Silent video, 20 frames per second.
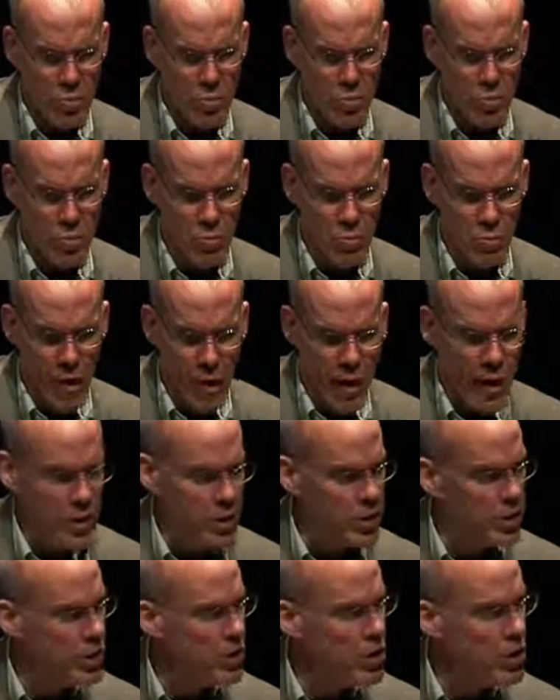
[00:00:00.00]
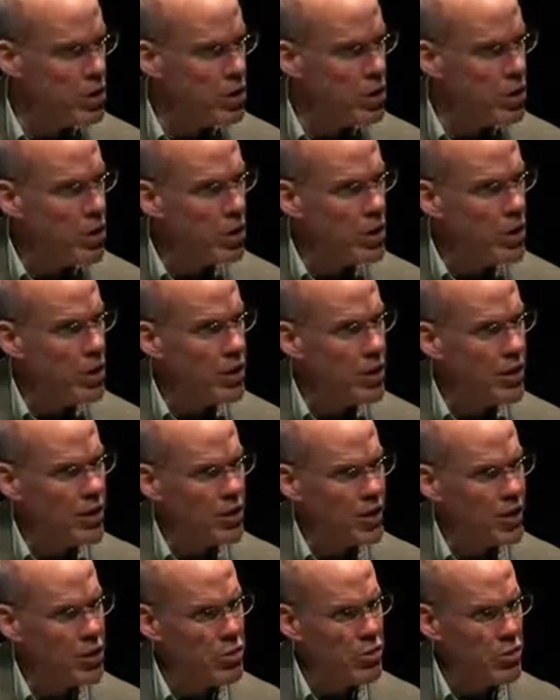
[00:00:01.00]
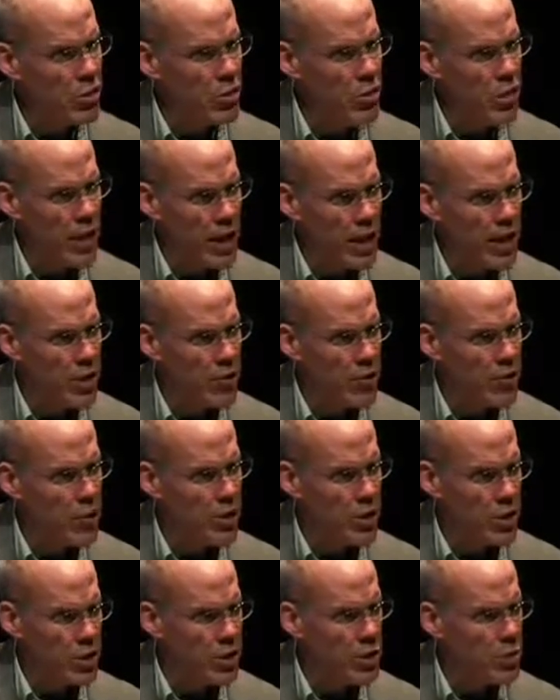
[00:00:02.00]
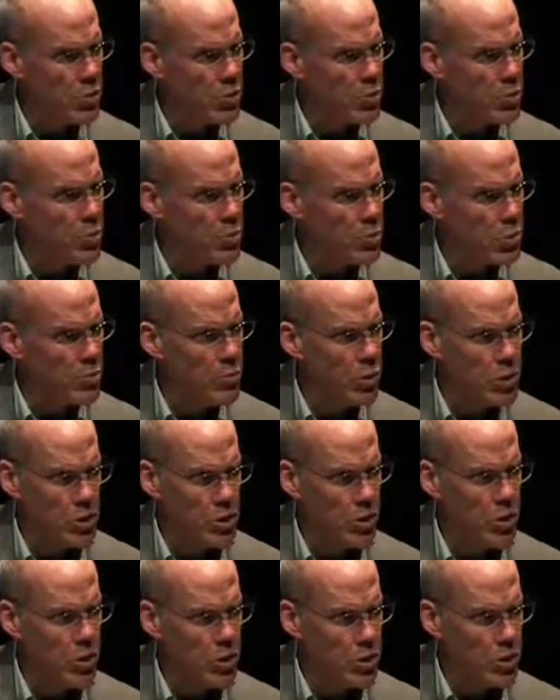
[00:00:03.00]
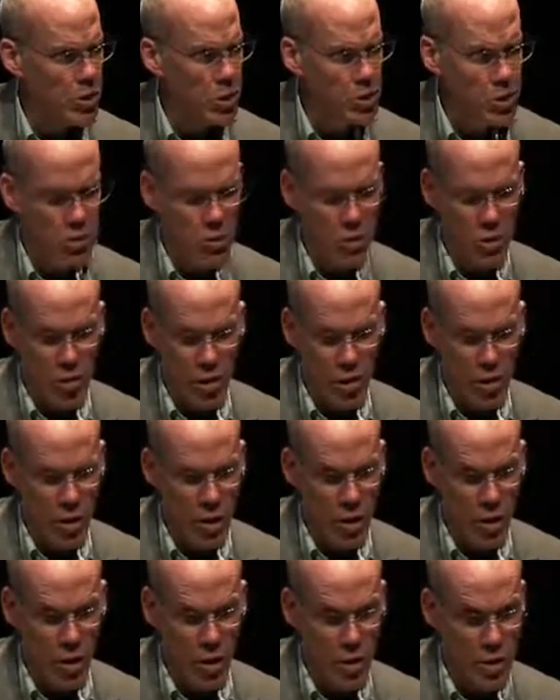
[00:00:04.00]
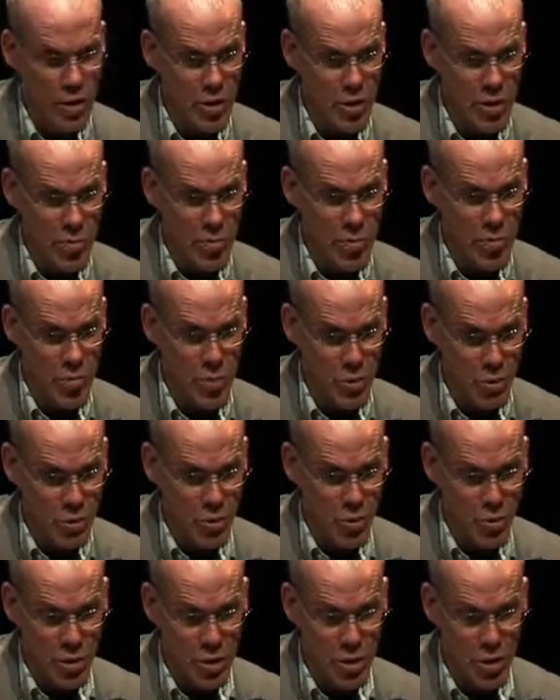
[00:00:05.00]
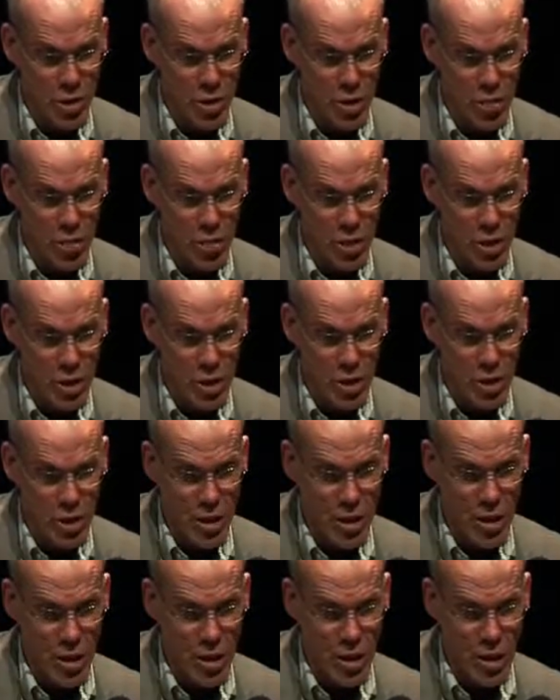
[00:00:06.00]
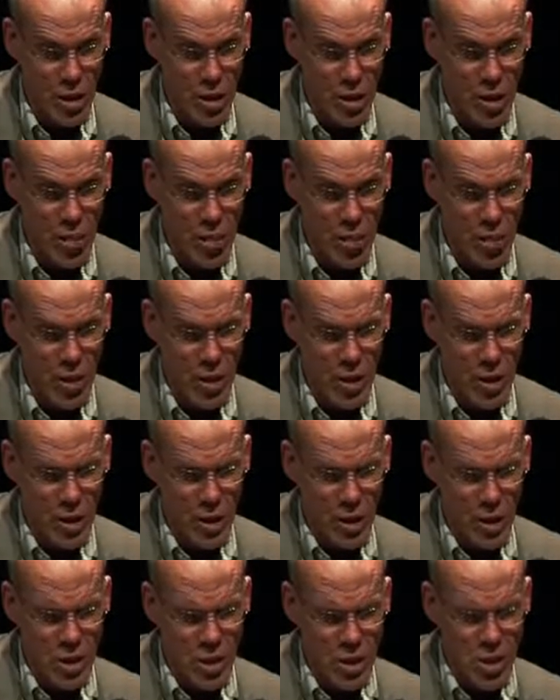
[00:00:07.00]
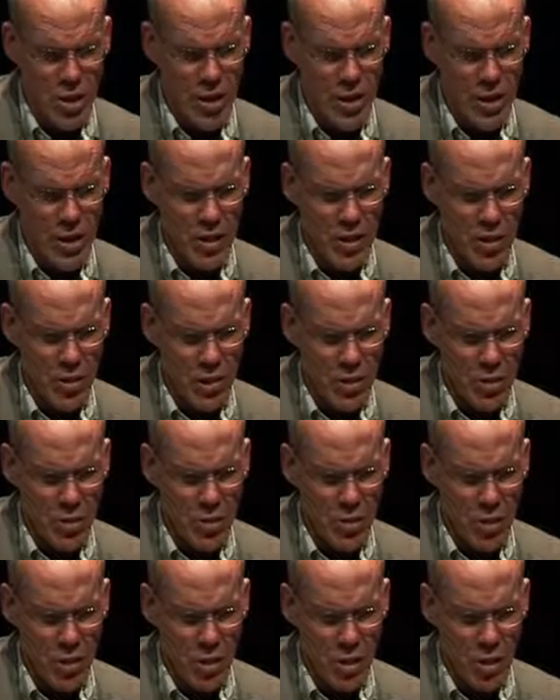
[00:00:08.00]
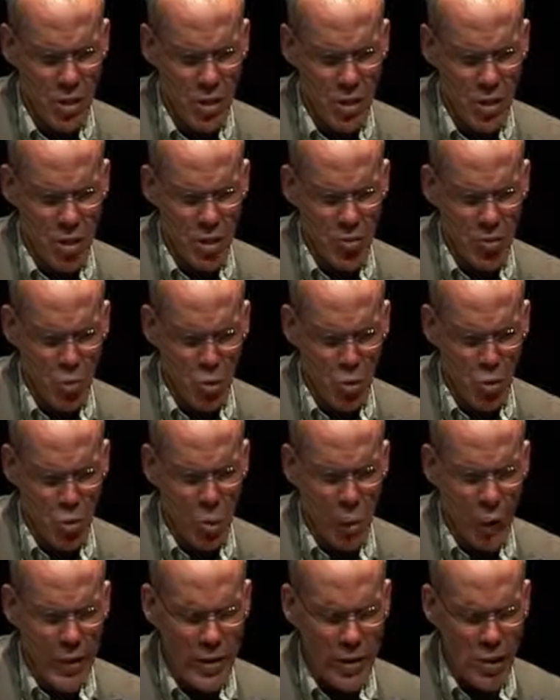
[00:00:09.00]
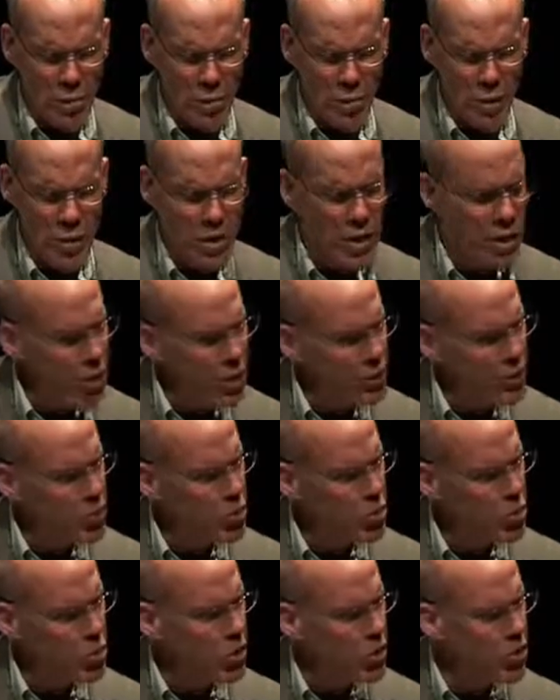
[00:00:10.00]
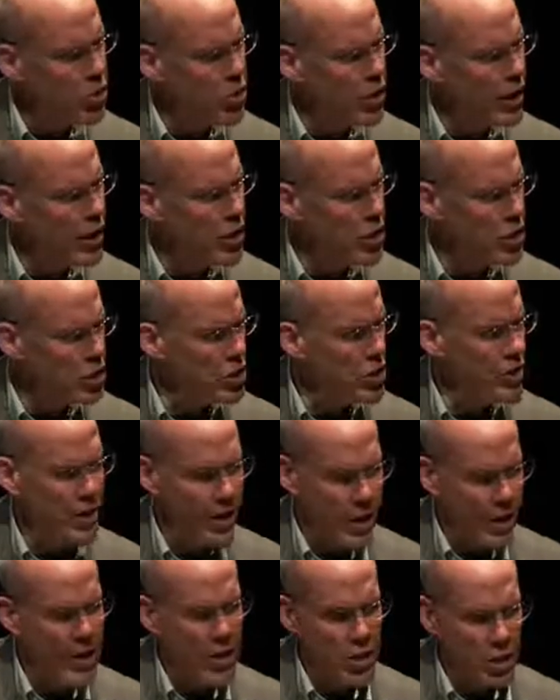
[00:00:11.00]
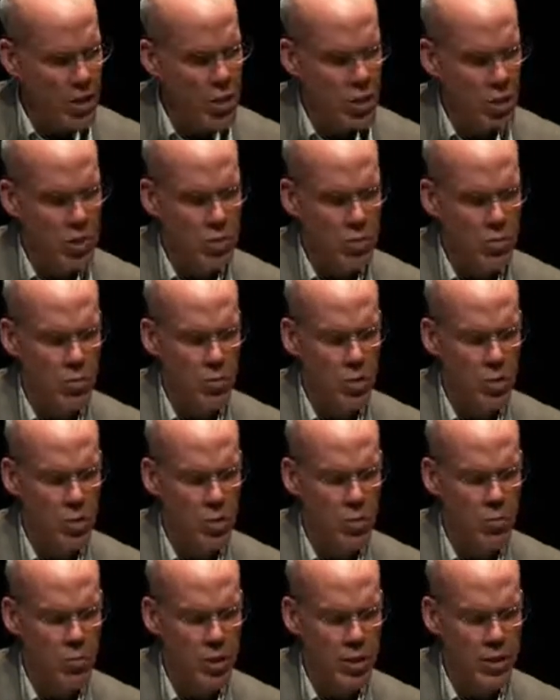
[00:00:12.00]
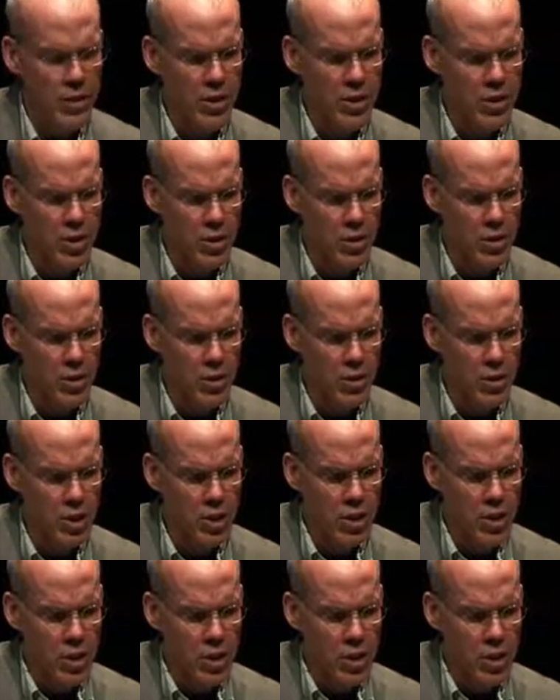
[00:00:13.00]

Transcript: rallies in 181 countries, pretty much all the countries there are except North Korea, And CNN said it was the most widespread day of political action on any issue in the planet's history.